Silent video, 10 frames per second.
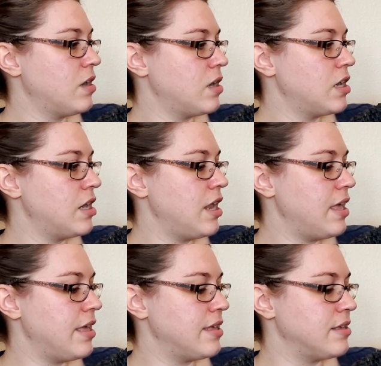The yarn
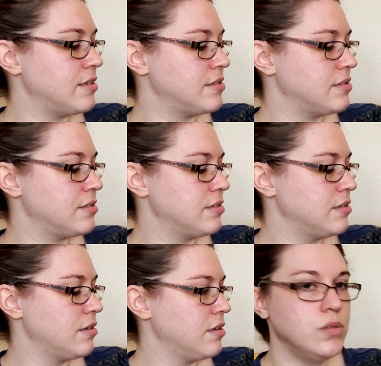
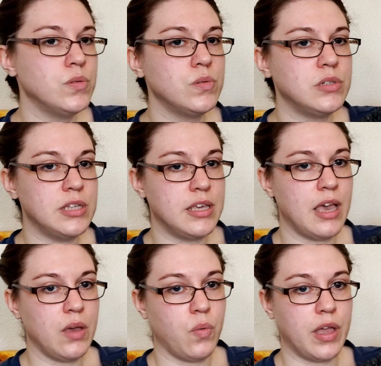is two
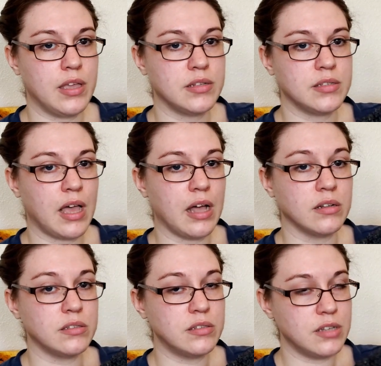DK weights
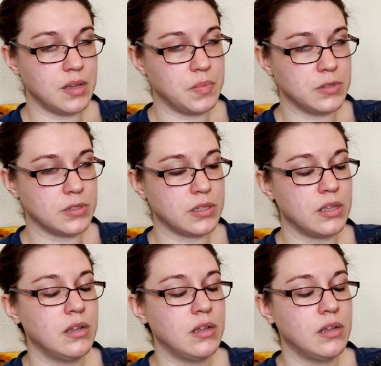held double,